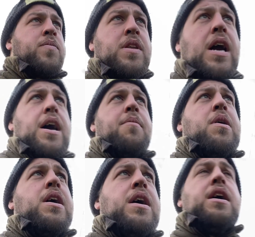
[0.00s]
At
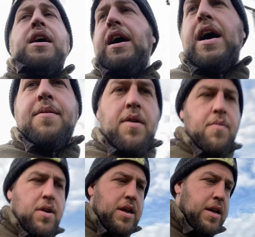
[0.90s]
the
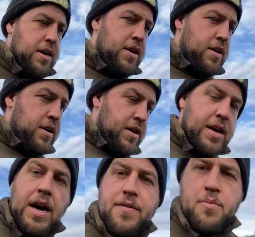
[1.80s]
moment,
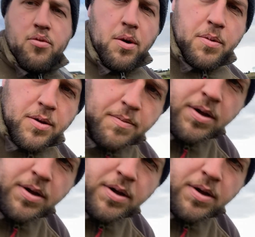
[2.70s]
having a problem